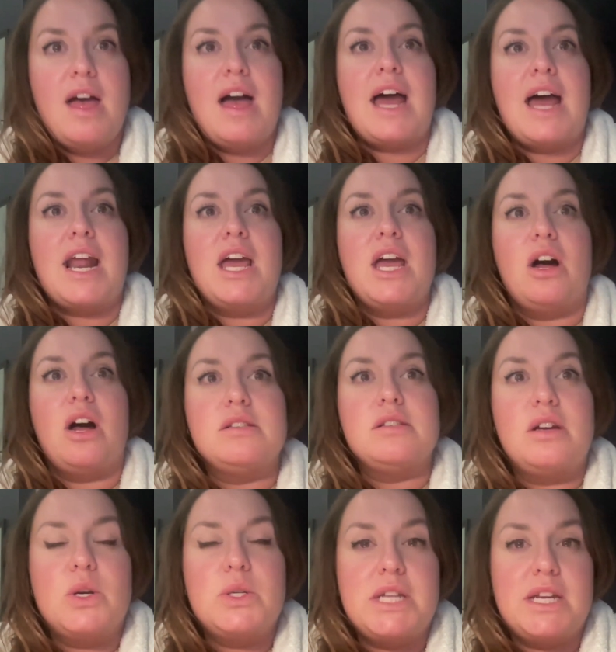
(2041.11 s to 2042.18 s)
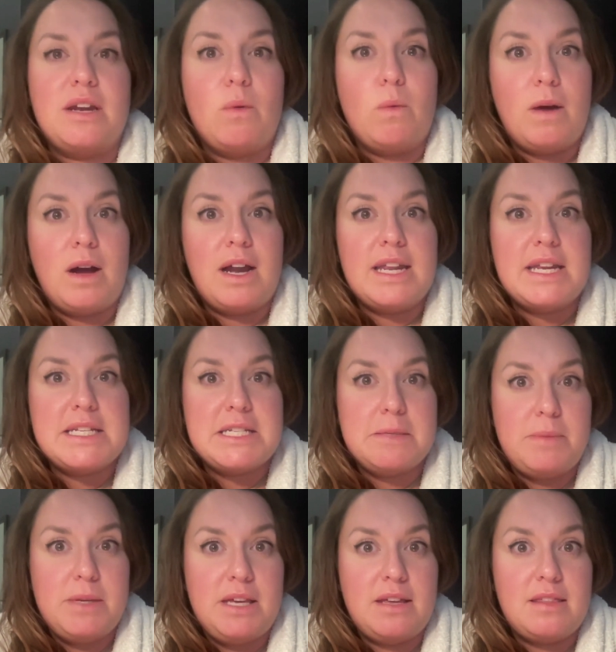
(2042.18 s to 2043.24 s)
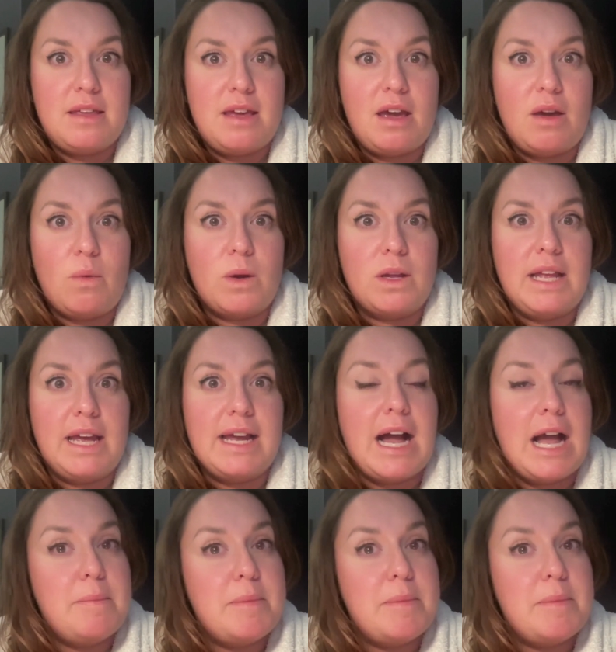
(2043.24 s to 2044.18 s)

And I also didn't want it to be a thing where like I'm